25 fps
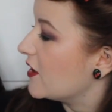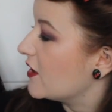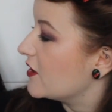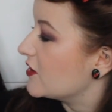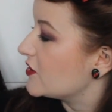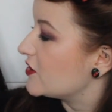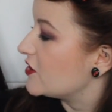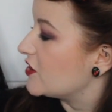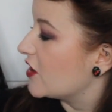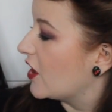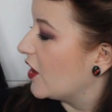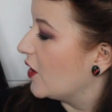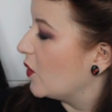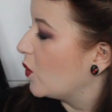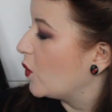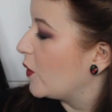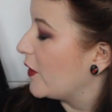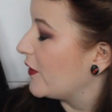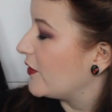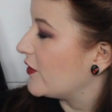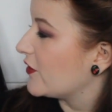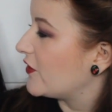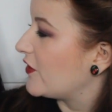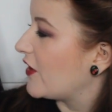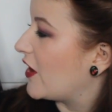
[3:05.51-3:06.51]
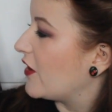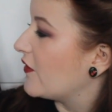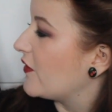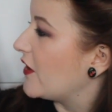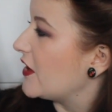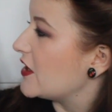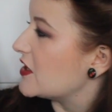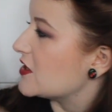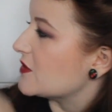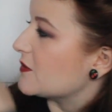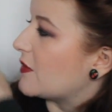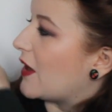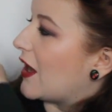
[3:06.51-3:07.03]
So with the
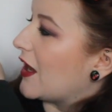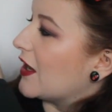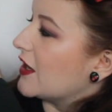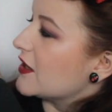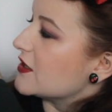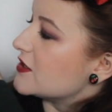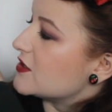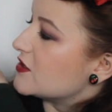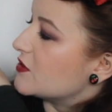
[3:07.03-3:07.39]
Salvation palettes,